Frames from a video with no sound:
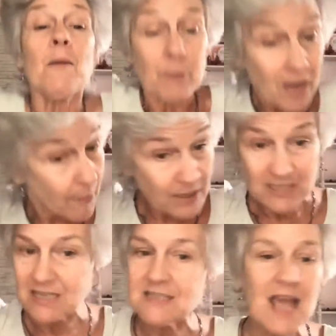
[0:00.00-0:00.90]

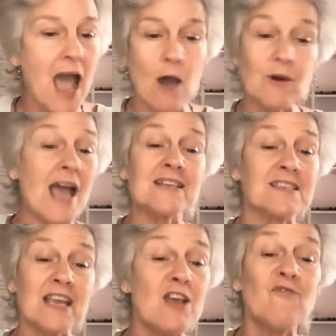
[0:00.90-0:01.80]
plummeted down
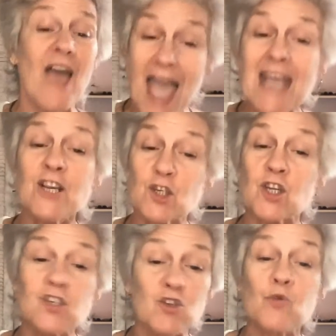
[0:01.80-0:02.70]
as if
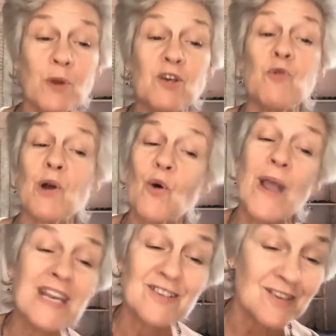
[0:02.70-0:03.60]
anxious to renew
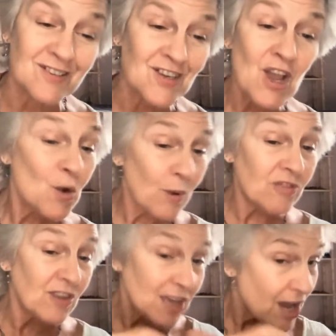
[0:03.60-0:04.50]
acquaintance
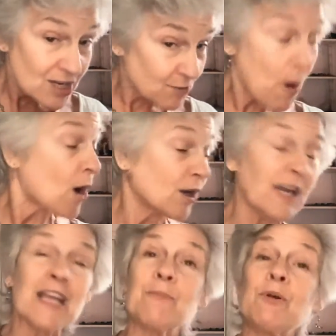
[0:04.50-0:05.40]
with the
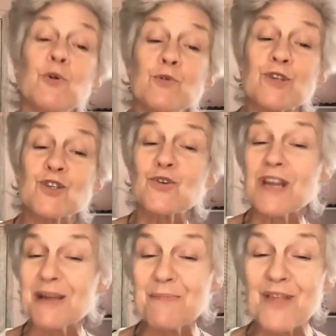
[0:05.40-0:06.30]
sparkling blue
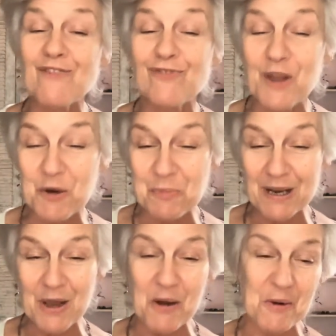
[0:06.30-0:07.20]
stream that flowed
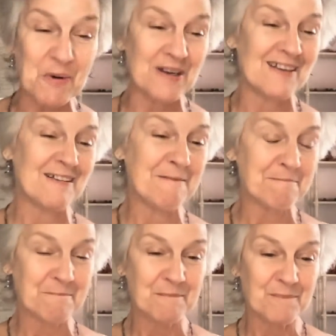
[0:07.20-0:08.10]
below.
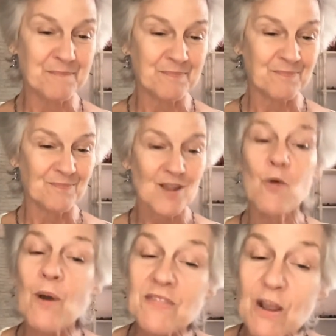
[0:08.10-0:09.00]

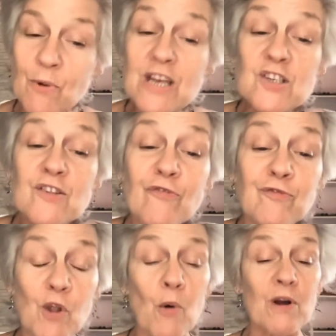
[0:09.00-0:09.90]
When they reached the
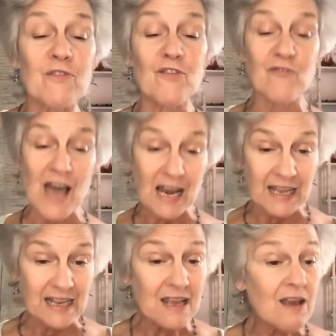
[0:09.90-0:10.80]
floor of the
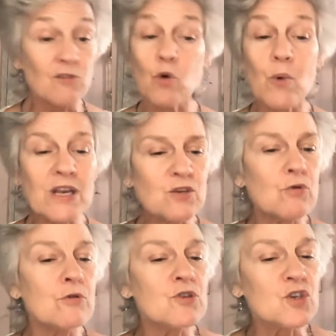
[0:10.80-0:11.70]
valley, the wind
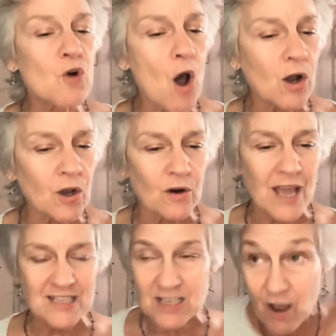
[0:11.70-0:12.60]
grew stronger
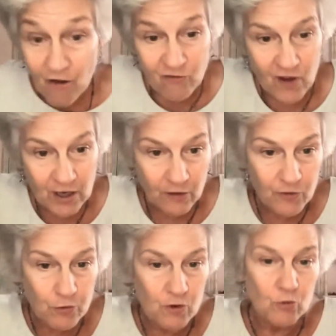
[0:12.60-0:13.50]
as it funneled
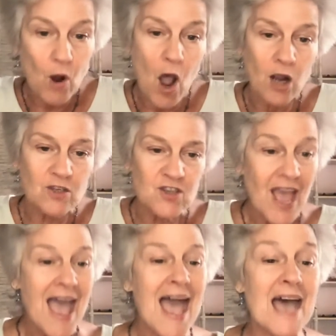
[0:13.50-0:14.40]
through the rocks,
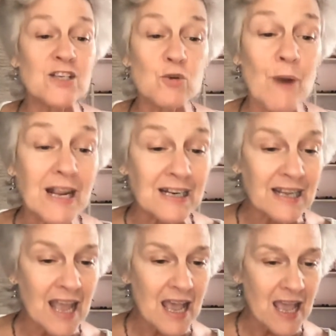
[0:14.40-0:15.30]
and
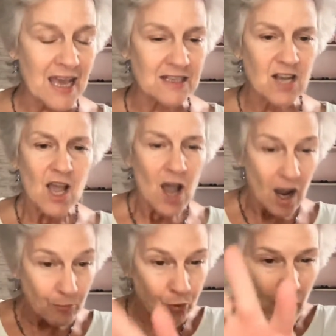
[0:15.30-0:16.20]
directly ahead,
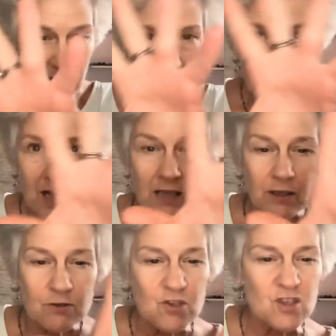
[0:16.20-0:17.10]
a
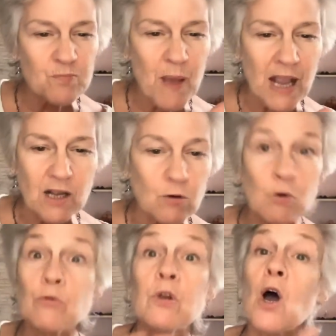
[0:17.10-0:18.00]
bright-colored speck
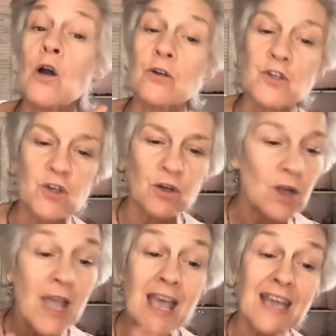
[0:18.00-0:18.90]
grew larger
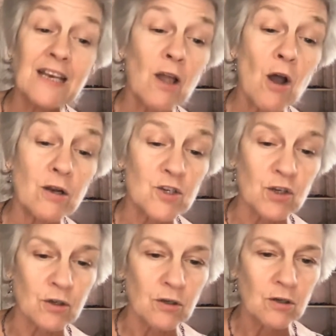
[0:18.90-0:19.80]
and
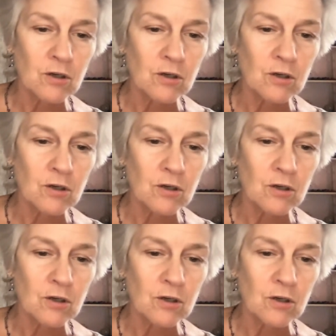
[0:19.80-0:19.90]
larger.